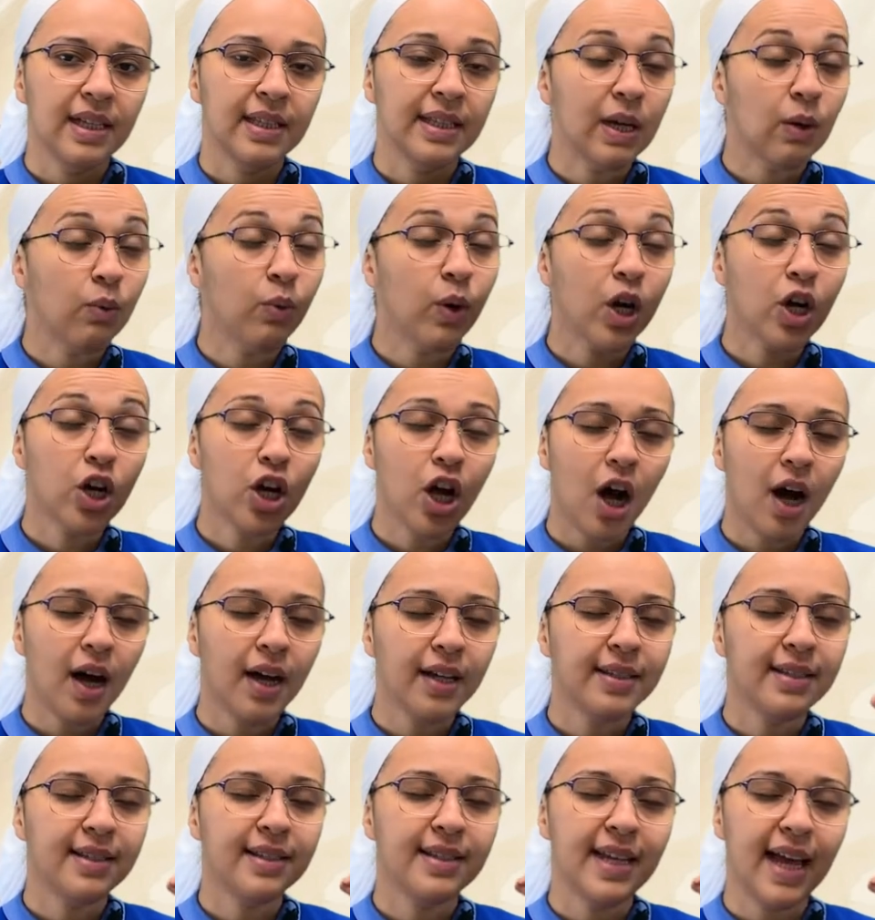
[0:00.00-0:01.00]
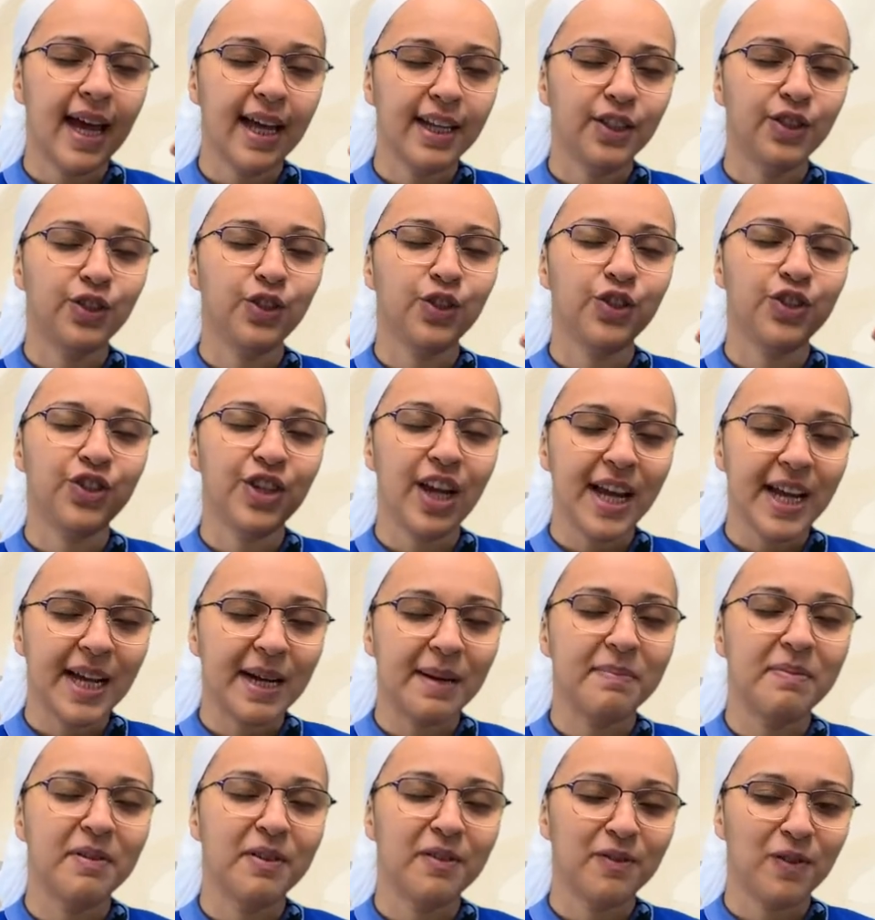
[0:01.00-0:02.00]
What God said to
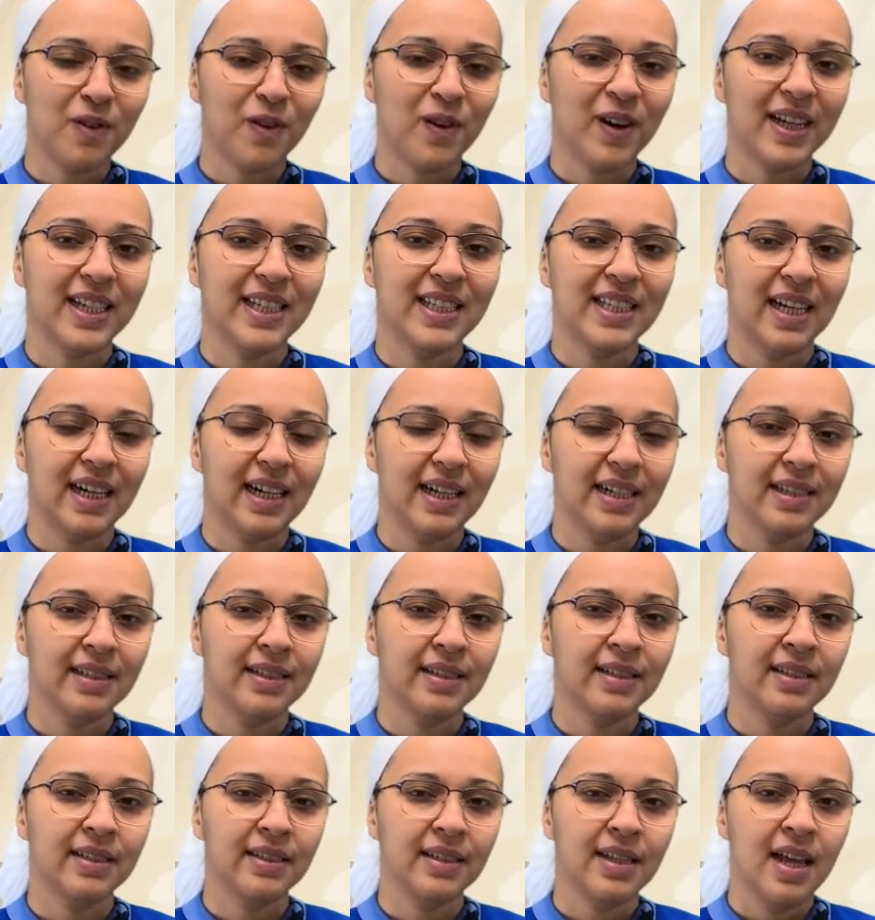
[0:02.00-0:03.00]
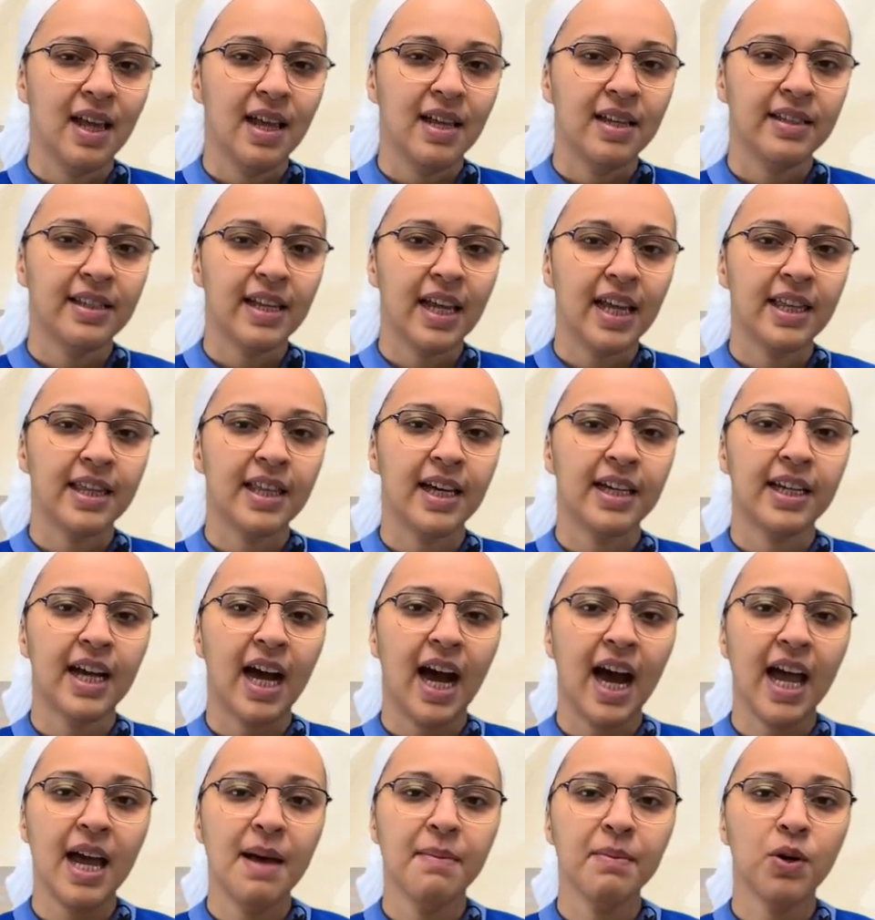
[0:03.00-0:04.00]
Jacob before he dies, saying that
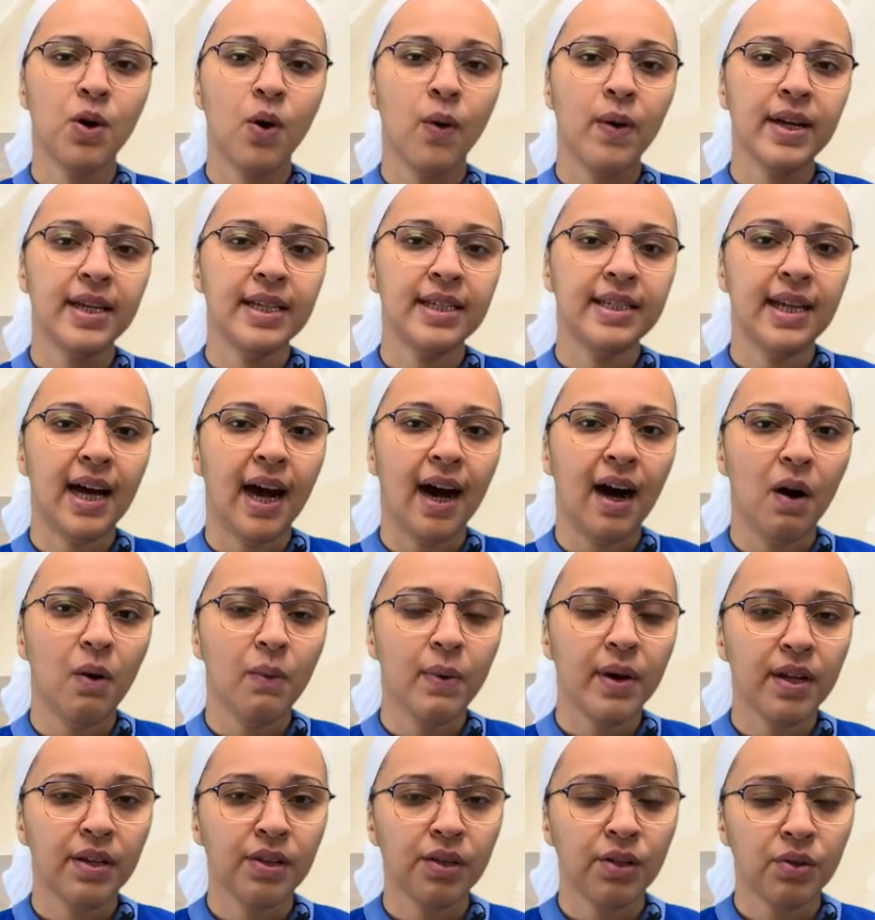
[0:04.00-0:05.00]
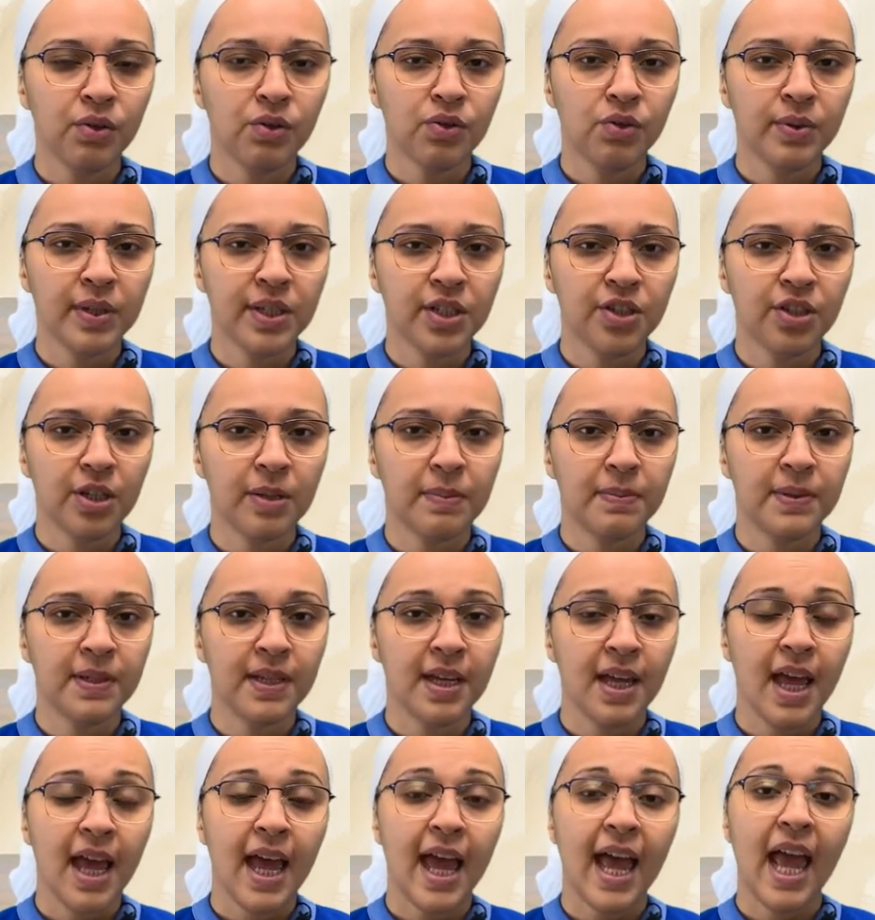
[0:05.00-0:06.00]
I am going down with you to Egypt
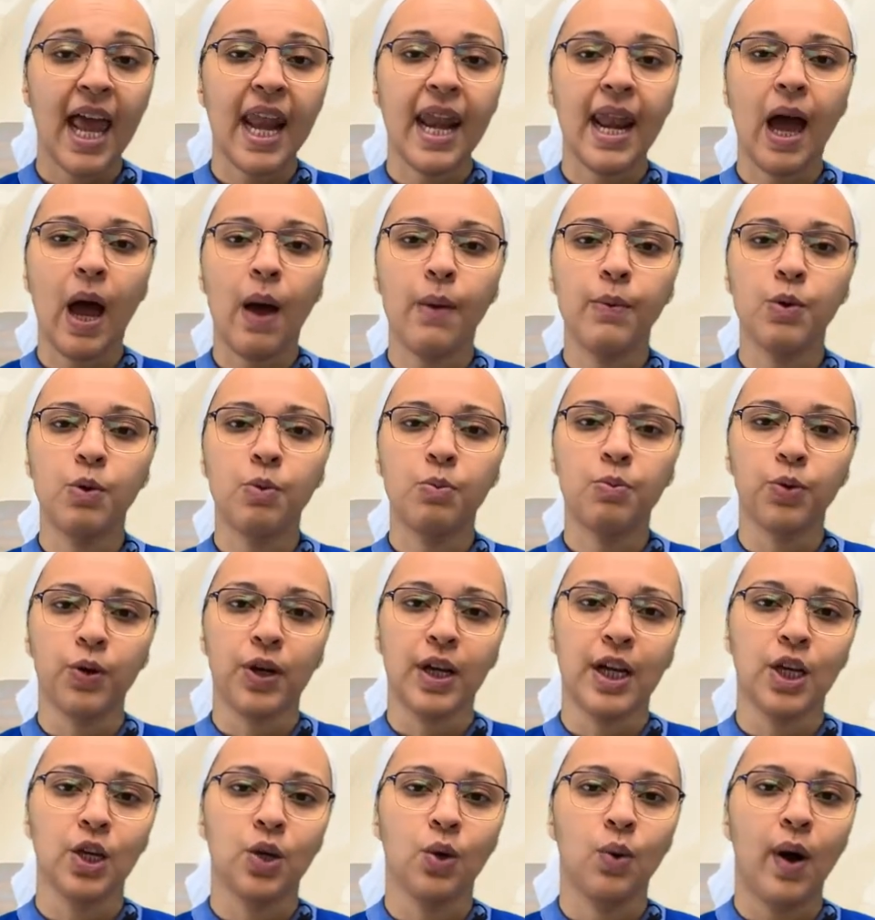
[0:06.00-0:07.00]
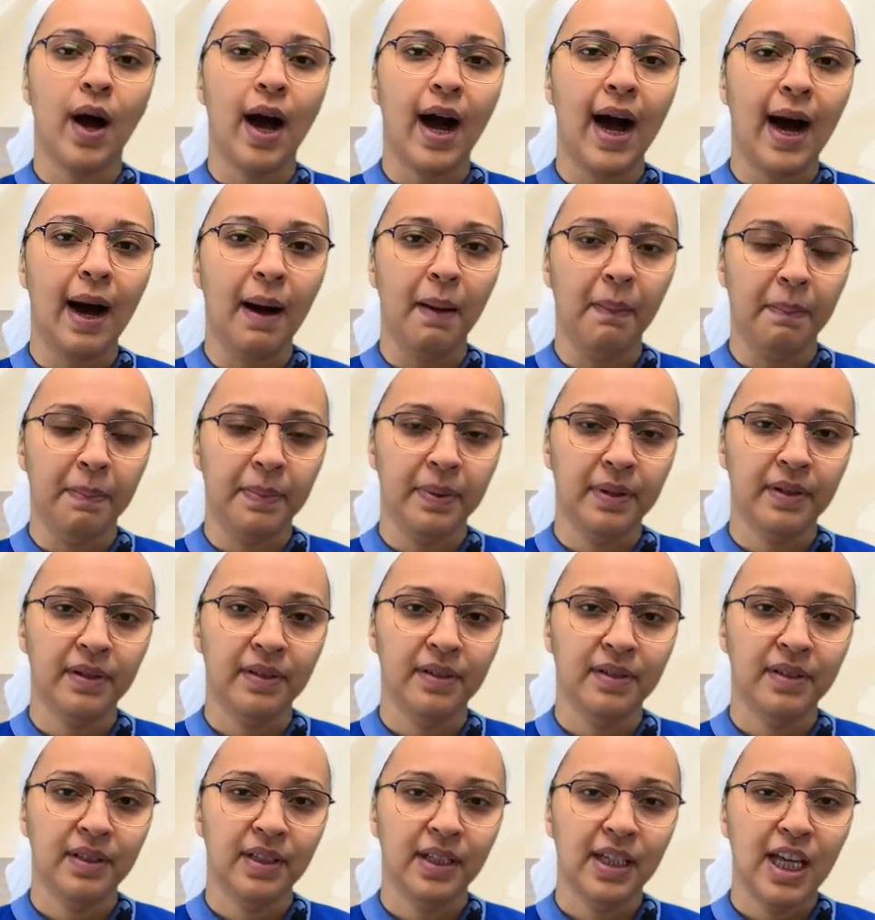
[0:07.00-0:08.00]
and I will bring you up.
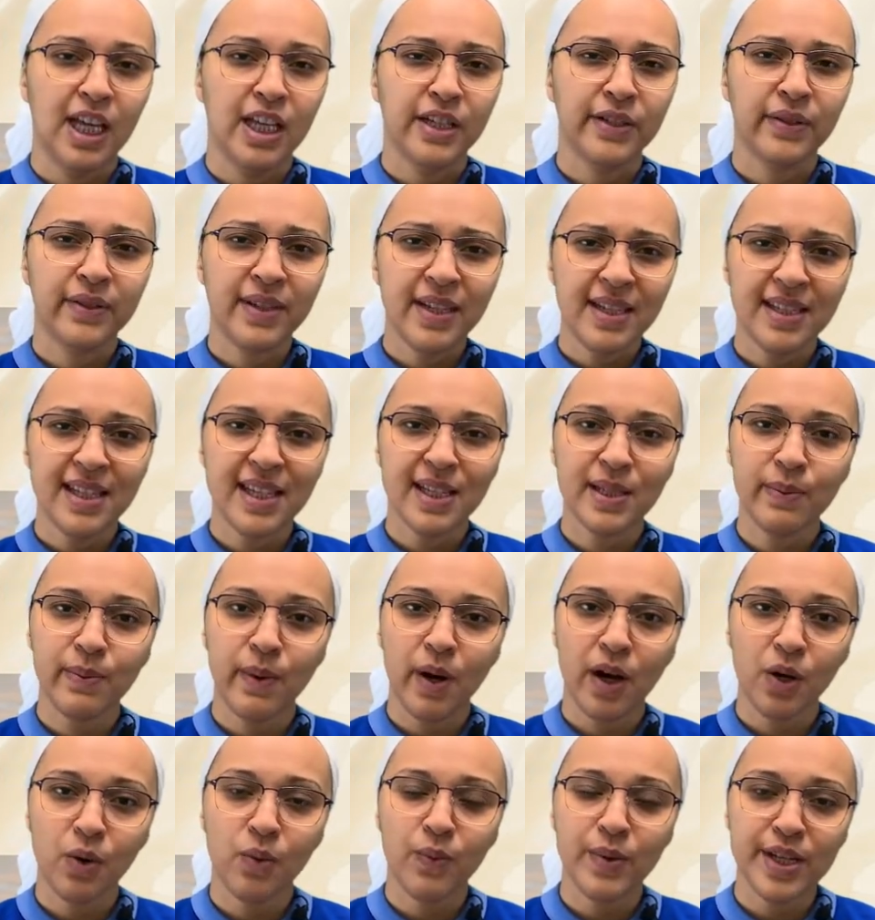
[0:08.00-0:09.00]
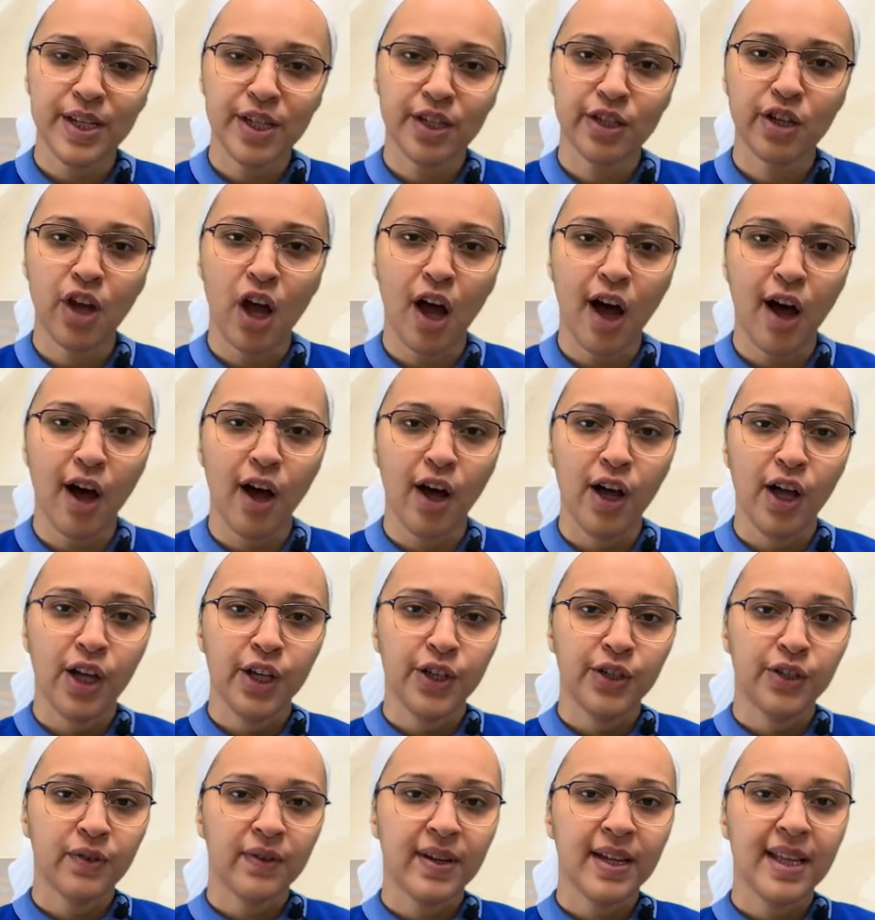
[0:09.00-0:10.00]
So this is what we saw
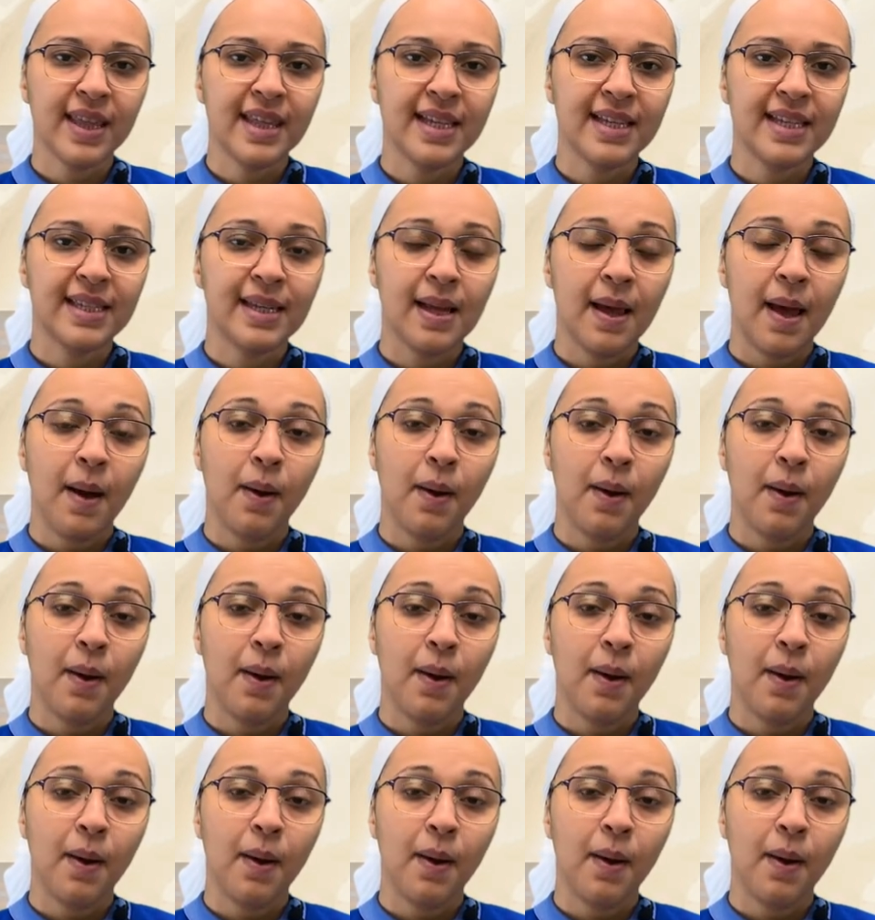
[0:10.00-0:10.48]
during this